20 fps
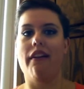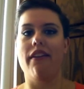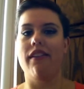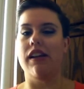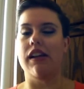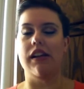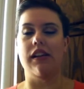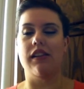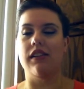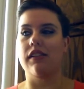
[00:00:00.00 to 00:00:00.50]

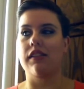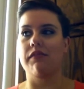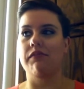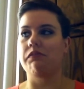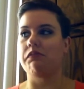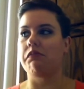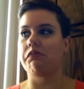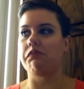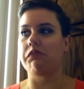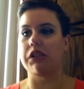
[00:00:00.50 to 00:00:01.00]
And,
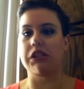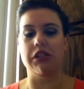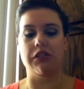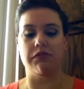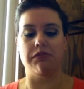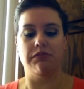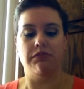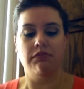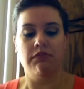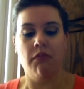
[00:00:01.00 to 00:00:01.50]
you know,
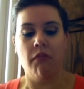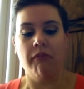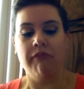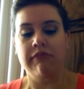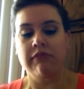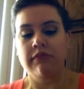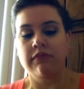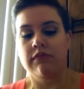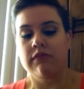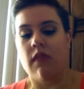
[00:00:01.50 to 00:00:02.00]

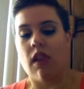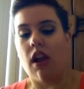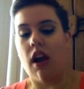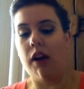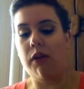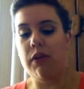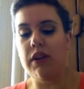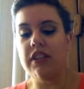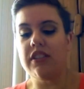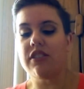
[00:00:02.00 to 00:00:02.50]

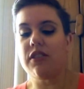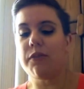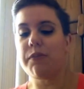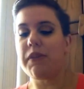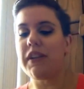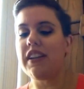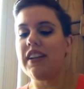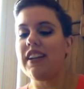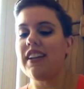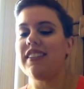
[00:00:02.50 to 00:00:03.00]
I was
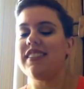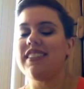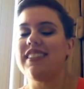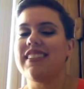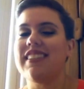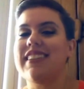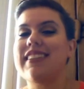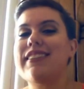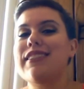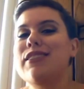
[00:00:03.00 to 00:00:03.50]
hoping to get to
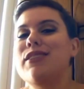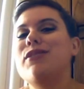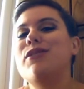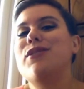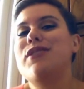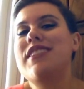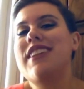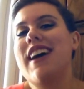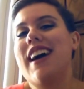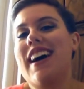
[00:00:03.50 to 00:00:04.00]
like
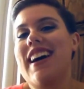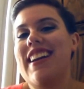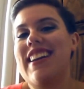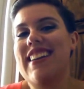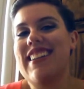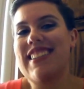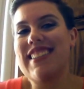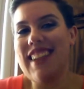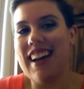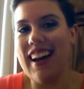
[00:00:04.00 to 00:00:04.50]
210
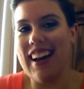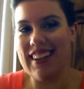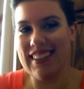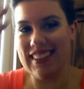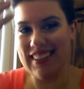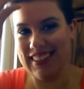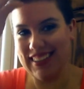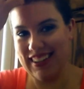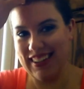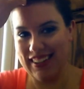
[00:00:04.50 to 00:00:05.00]

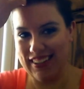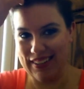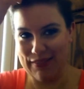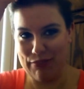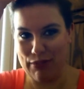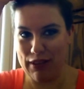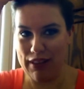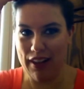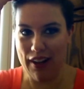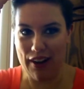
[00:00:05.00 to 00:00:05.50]
exactly or
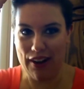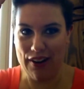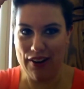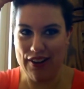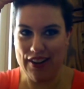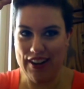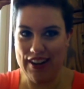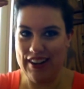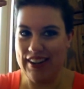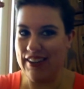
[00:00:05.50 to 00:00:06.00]
below,
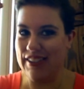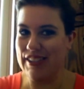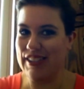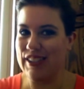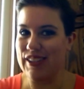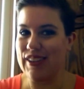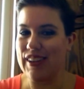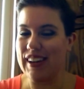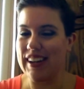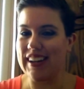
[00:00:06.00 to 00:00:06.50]
you know,
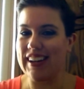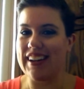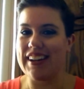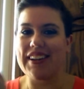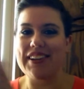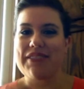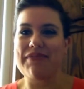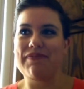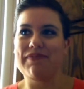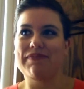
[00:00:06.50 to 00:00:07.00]
so I
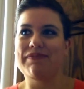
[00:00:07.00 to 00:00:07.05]
could